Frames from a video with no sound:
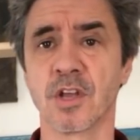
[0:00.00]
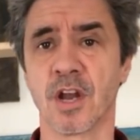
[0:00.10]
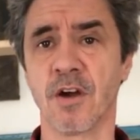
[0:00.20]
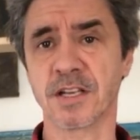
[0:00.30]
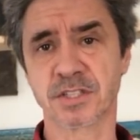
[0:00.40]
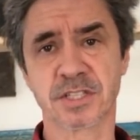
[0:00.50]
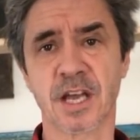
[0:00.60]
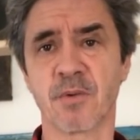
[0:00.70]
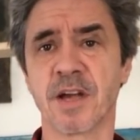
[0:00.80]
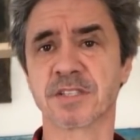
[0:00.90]
You know, I just
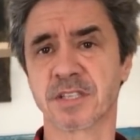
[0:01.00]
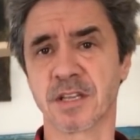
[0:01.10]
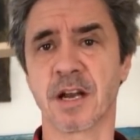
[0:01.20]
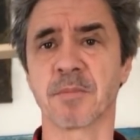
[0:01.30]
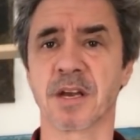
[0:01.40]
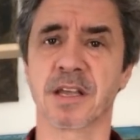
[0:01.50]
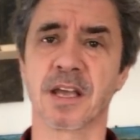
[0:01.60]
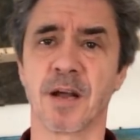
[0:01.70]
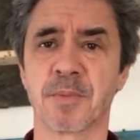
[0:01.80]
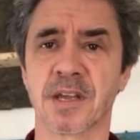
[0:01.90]
got to rest and then I'm going to
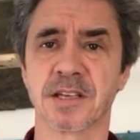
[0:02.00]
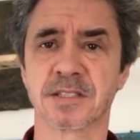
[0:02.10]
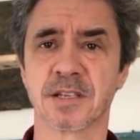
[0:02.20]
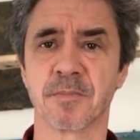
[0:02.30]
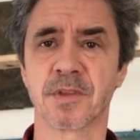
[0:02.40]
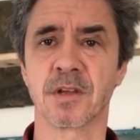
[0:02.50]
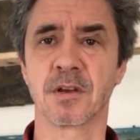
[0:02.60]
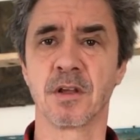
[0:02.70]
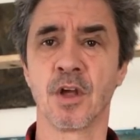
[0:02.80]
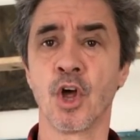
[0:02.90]
get up and get
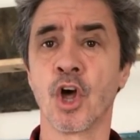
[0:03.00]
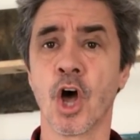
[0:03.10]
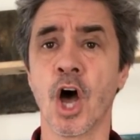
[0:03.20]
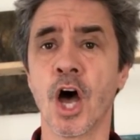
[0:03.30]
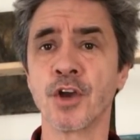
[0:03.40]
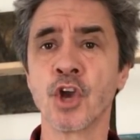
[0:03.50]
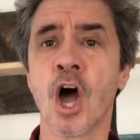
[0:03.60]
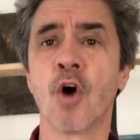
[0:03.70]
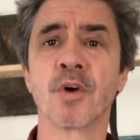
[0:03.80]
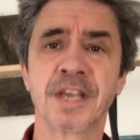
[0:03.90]
something.
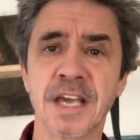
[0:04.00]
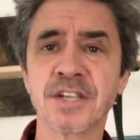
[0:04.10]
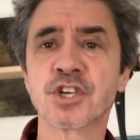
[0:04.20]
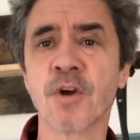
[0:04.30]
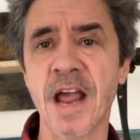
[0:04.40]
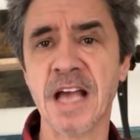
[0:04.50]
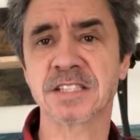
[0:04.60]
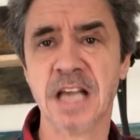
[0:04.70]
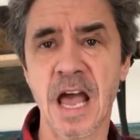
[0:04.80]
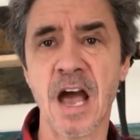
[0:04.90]
No, get your
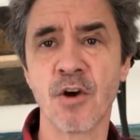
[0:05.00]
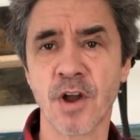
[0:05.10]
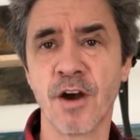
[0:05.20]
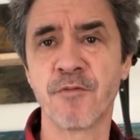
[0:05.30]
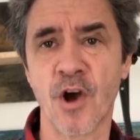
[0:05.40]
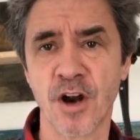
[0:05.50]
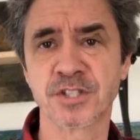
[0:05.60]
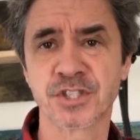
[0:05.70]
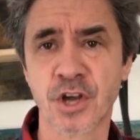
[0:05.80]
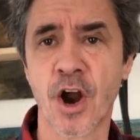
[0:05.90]
ass out of
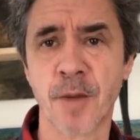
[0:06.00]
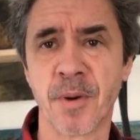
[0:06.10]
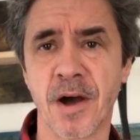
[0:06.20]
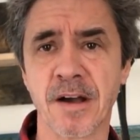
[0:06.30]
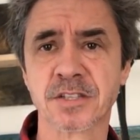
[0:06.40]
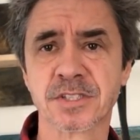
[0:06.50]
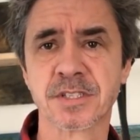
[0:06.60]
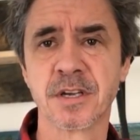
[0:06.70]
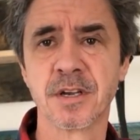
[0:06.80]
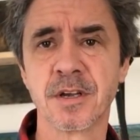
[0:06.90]
our
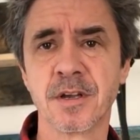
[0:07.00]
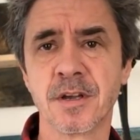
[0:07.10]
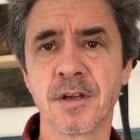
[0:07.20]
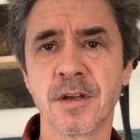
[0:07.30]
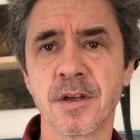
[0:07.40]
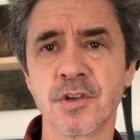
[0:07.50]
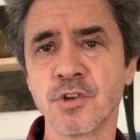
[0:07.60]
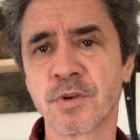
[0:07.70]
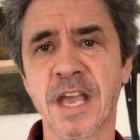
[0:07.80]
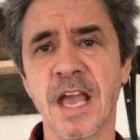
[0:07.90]
Starbucks.
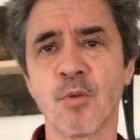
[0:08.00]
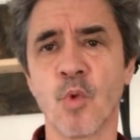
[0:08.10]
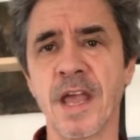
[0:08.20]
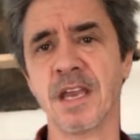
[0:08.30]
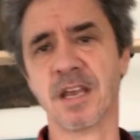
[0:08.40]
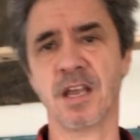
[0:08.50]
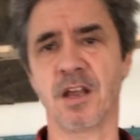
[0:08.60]
You can't wait